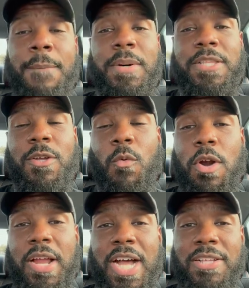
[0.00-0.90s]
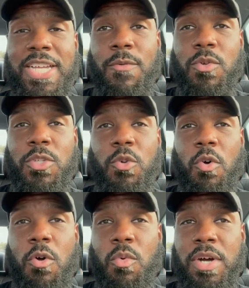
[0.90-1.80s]
But the workouts I was
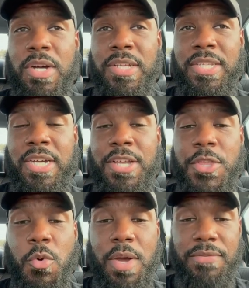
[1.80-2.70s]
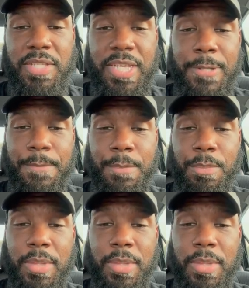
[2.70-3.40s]
doing was uh, UFC.